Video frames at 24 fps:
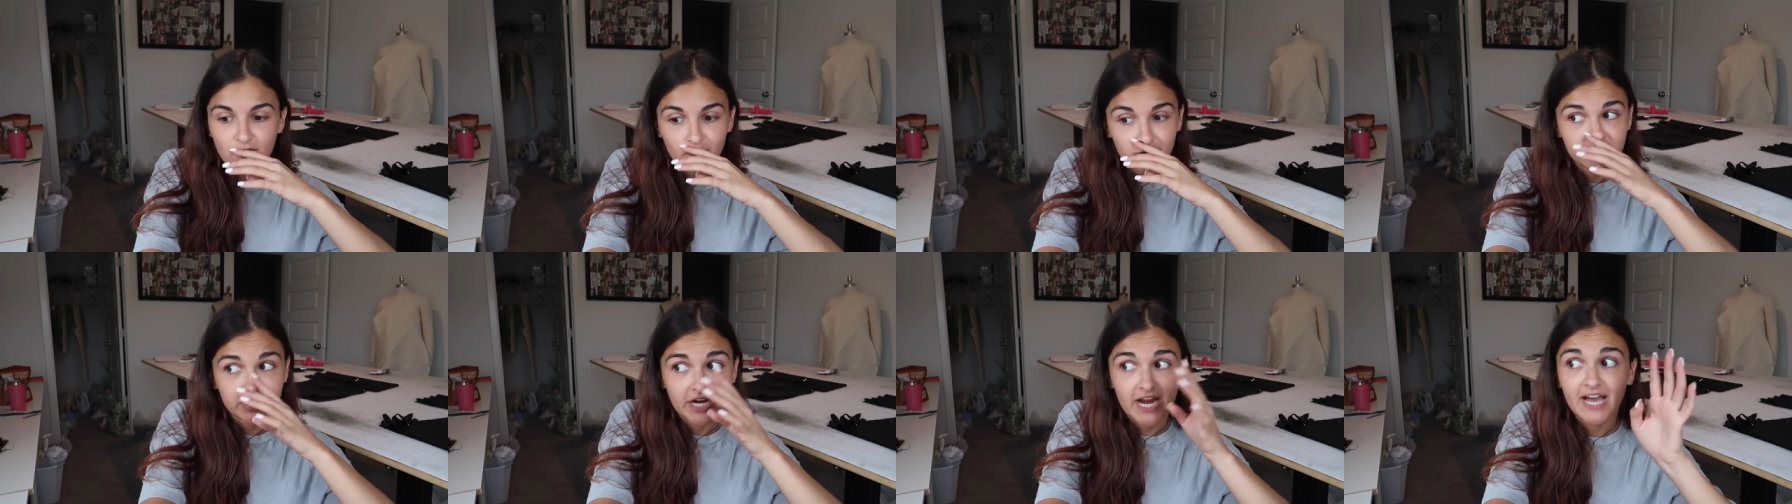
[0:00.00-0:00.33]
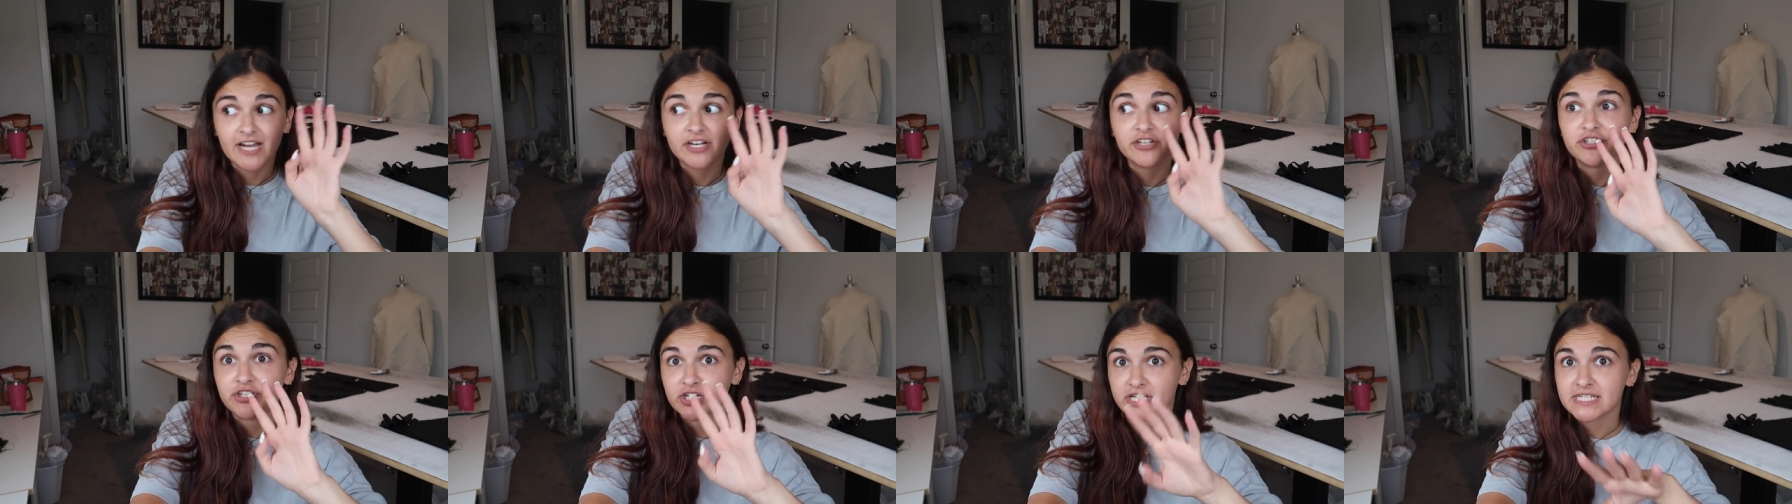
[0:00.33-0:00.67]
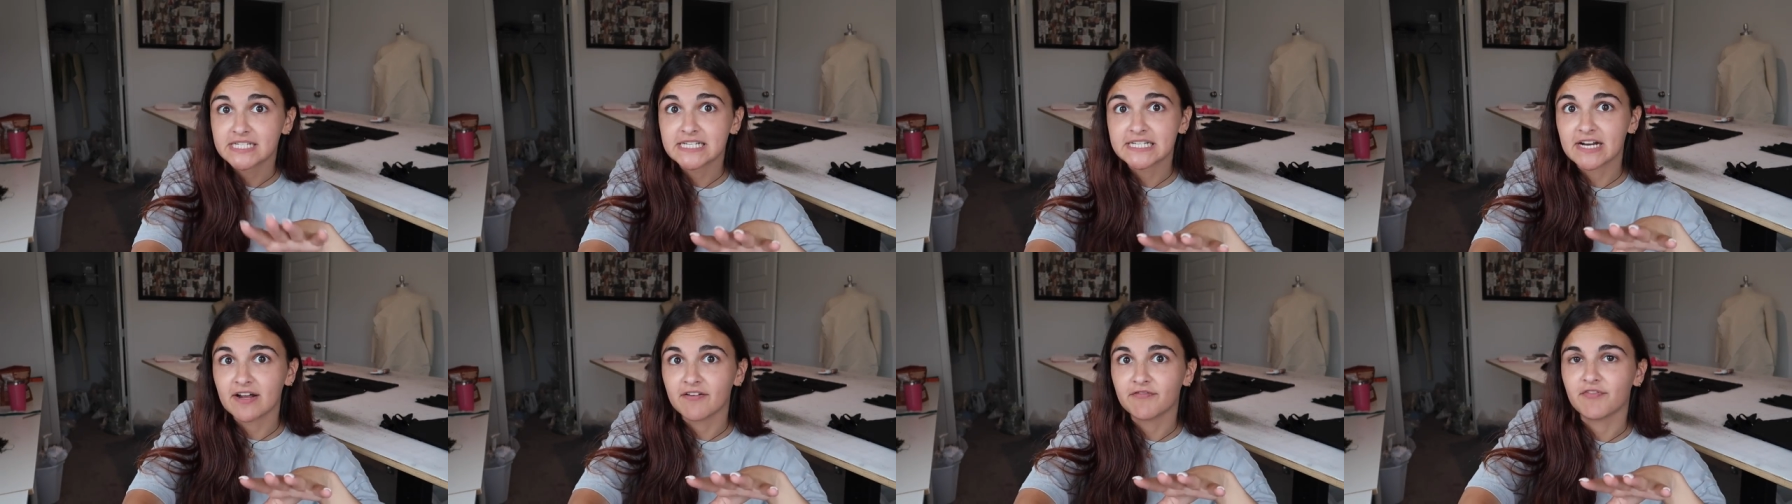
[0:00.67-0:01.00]
which I had
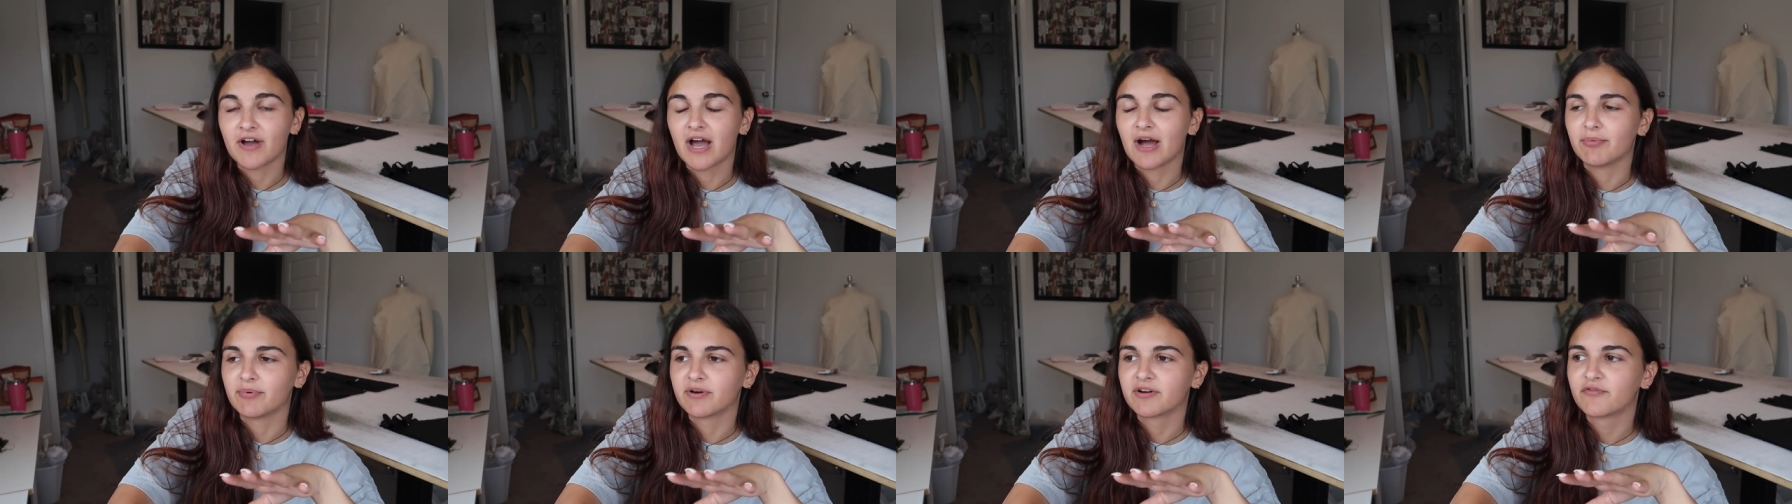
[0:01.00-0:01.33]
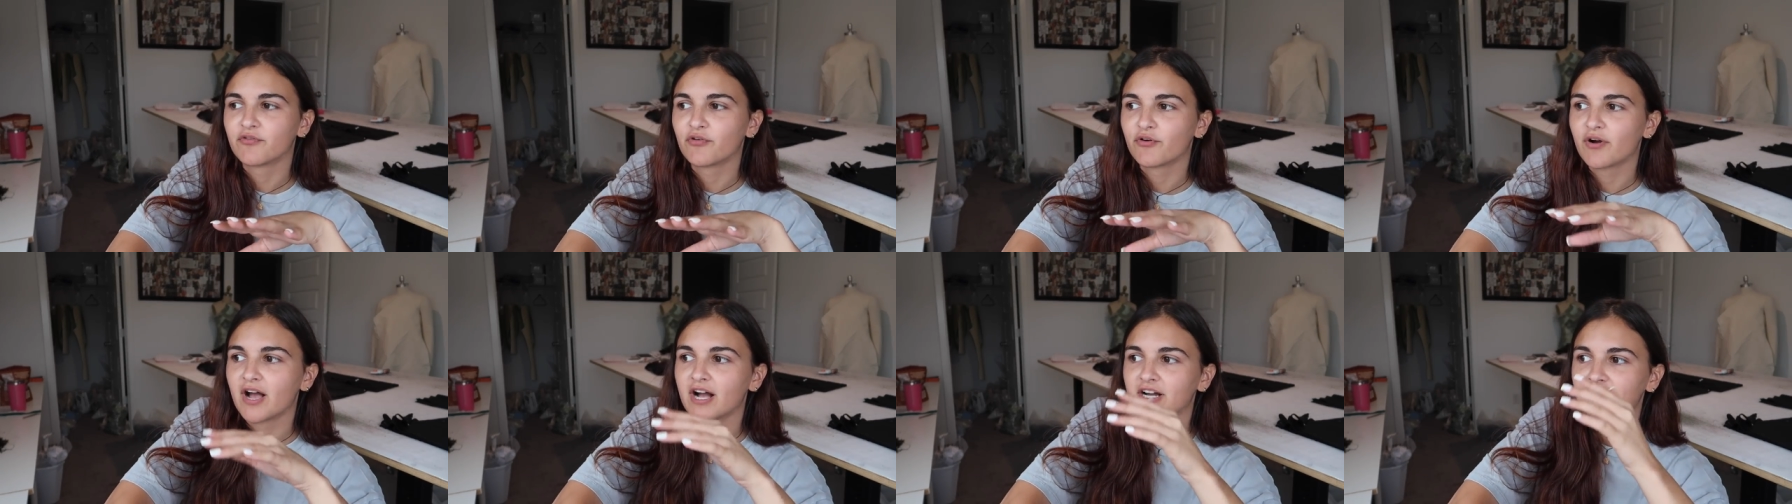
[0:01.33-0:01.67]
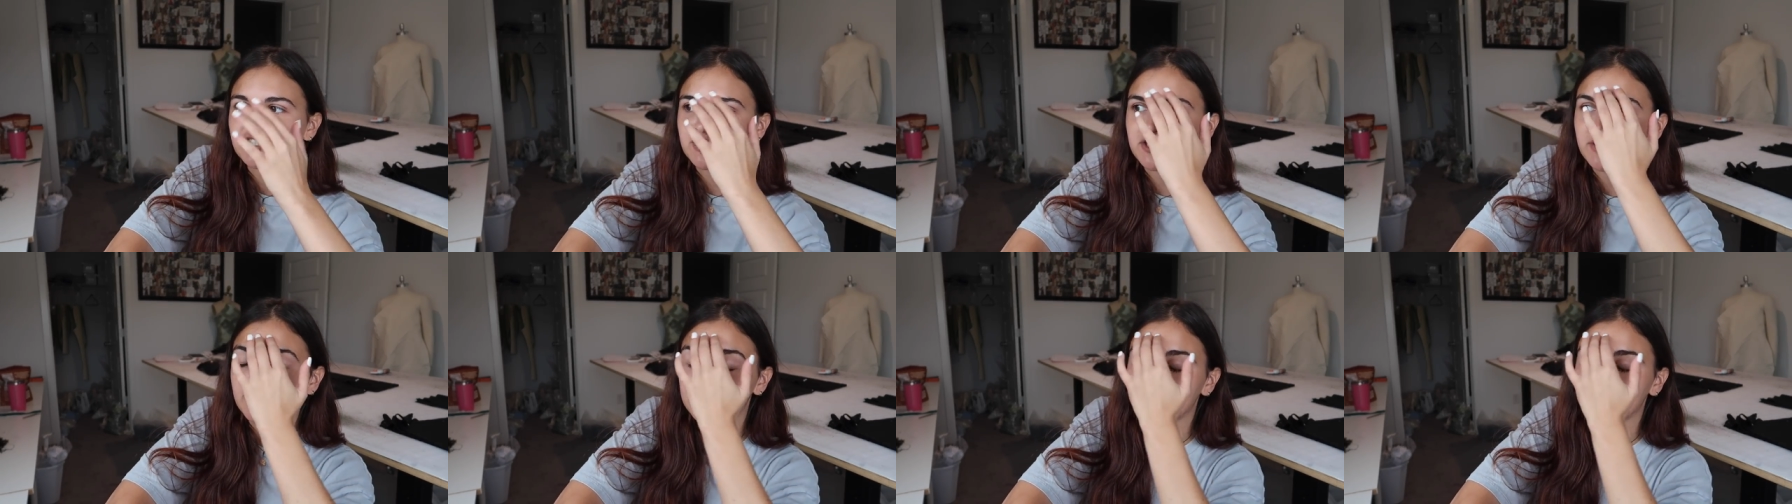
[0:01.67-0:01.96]
just enough fabric for actually,